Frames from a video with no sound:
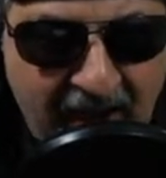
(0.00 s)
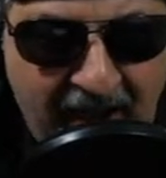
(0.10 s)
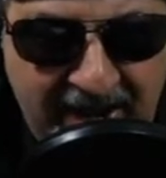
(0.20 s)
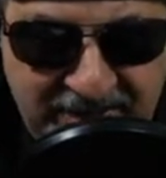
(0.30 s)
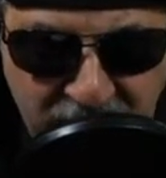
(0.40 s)

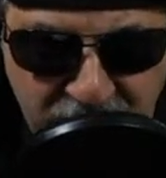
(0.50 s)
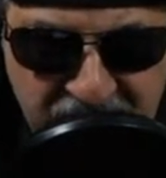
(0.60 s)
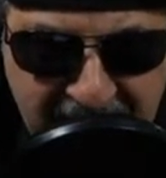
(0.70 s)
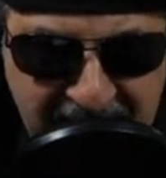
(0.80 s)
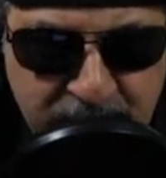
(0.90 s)
I do
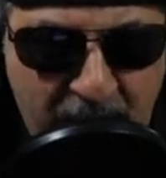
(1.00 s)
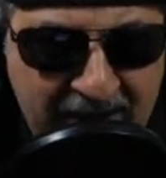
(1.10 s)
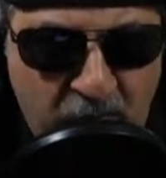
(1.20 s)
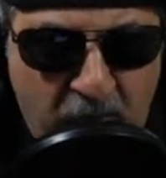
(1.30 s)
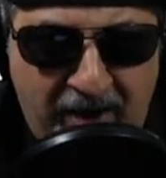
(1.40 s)
change my
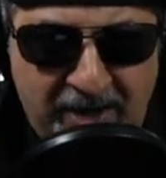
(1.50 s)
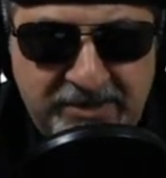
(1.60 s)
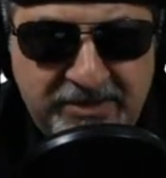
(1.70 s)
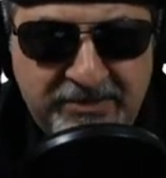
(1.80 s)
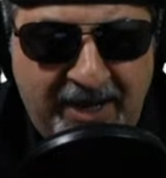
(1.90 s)

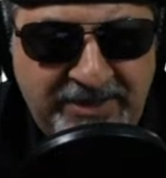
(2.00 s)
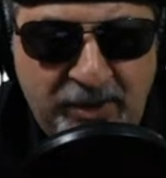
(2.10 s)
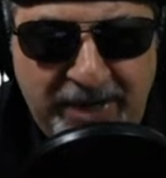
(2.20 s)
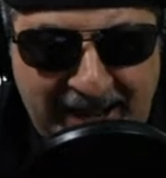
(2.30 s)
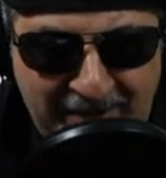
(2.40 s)
watch. I
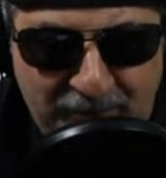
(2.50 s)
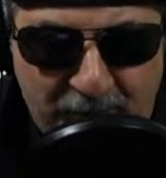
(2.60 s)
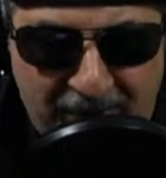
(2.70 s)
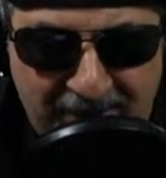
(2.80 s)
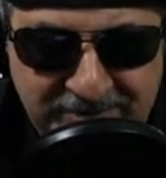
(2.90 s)
don't have a
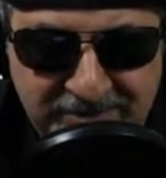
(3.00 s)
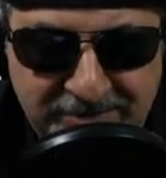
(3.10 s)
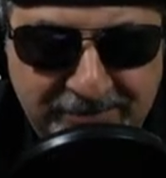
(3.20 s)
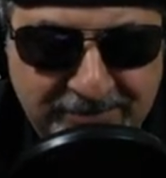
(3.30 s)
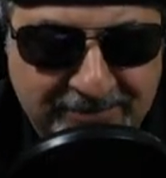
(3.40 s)
watch.
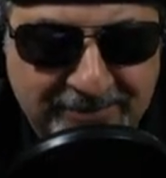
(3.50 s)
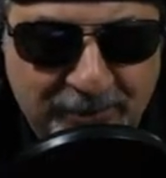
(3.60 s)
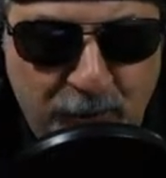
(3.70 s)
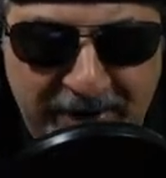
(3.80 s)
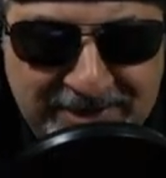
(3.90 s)

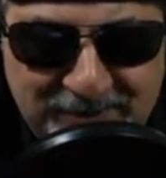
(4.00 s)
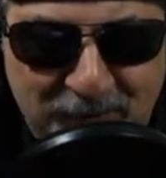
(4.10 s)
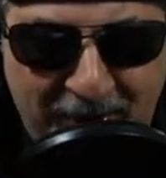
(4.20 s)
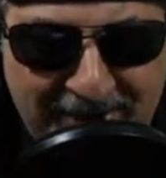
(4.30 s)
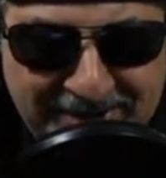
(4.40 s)
Who wears a
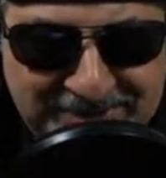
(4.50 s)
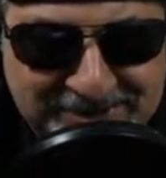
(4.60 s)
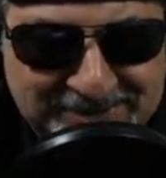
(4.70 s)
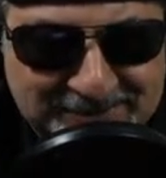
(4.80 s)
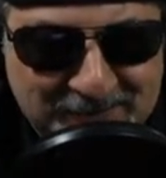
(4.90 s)

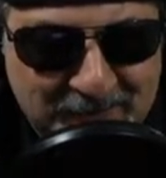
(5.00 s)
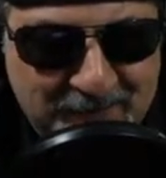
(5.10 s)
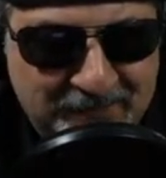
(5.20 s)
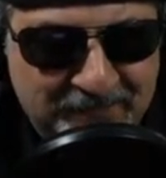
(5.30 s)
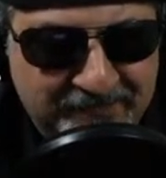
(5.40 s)
watch?
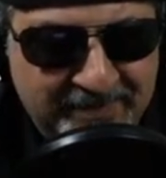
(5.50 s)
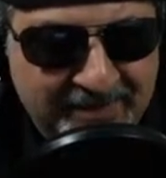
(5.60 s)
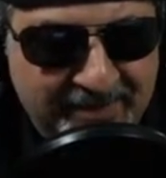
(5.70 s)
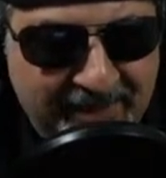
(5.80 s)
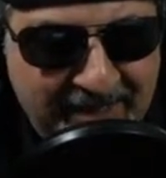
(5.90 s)

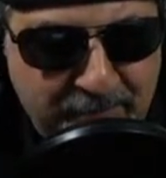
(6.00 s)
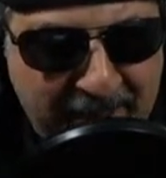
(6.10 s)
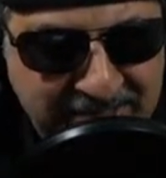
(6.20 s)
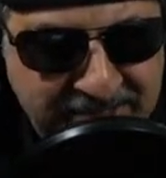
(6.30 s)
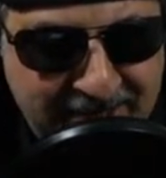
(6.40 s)
An
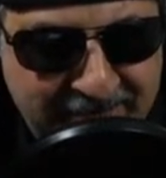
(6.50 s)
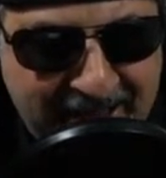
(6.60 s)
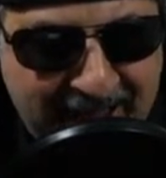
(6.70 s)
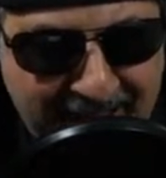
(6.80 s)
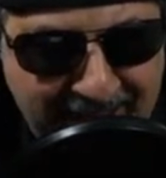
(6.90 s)
imaginary.
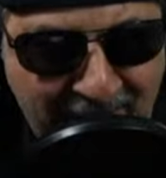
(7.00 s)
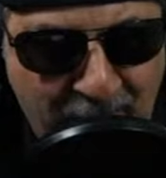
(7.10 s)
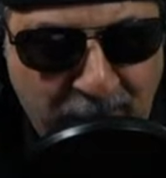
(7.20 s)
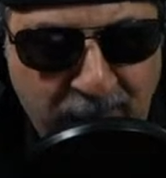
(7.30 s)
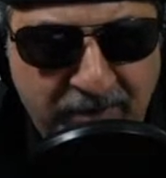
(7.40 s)

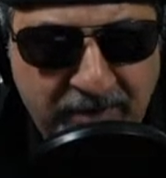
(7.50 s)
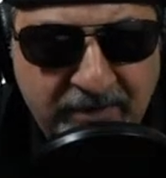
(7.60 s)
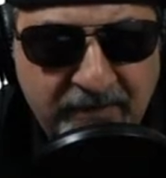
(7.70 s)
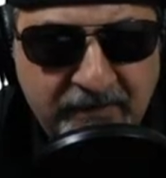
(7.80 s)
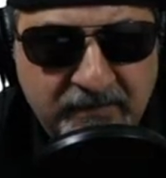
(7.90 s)
How?
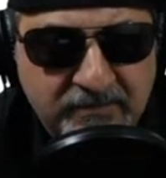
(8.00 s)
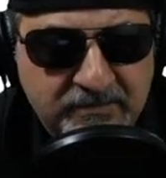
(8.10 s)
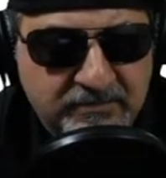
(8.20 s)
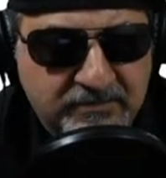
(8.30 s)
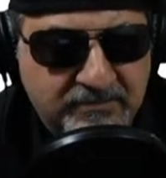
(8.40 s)

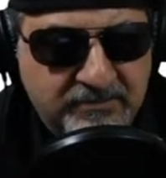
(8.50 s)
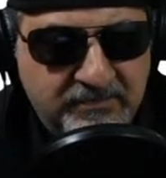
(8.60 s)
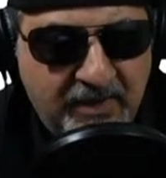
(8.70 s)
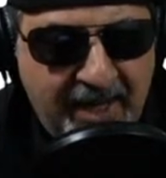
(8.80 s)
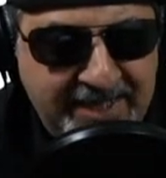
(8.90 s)

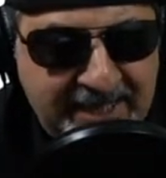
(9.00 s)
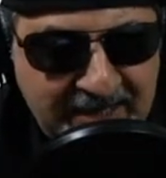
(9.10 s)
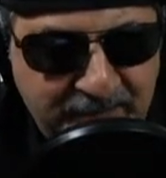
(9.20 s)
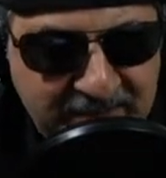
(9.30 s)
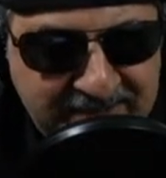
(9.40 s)
I get
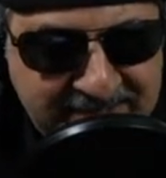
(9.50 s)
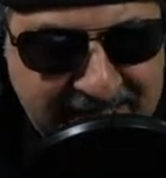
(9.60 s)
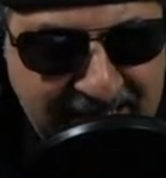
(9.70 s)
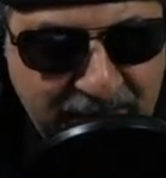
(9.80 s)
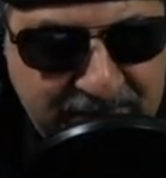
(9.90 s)
up the
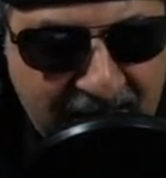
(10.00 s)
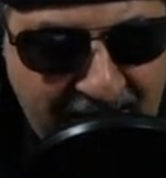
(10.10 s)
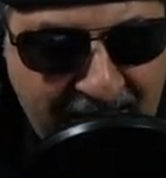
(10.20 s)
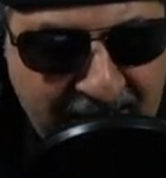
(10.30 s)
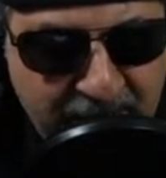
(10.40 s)
same
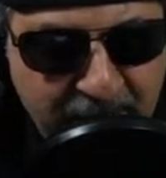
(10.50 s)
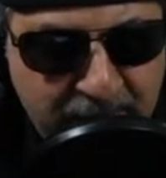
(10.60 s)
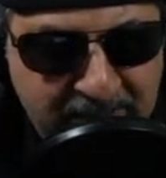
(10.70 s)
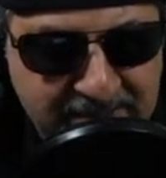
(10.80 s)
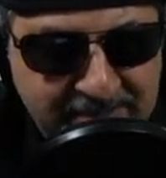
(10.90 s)
time.
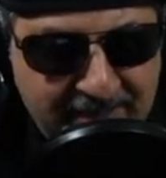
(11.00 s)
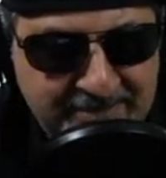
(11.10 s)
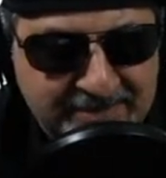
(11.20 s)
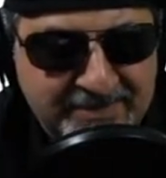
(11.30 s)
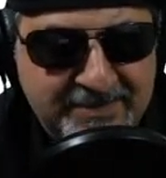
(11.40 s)
Beast
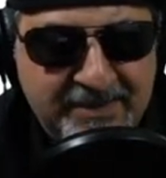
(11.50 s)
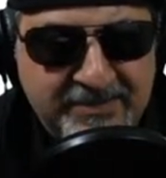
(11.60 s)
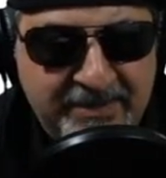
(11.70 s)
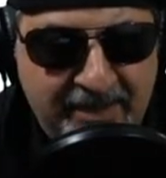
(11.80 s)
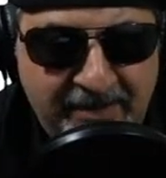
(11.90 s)
nonsense.
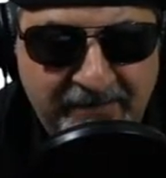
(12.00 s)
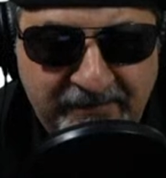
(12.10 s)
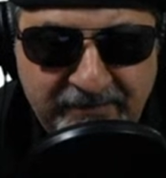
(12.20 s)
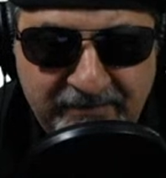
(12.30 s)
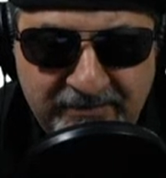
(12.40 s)
That's, yeah,
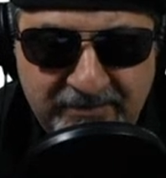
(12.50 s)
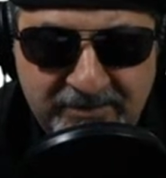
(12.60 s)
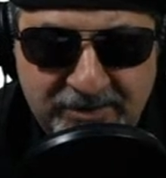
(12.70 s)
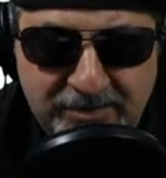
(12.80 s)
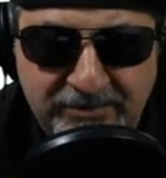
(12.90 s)

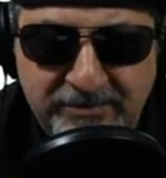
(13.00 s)
true.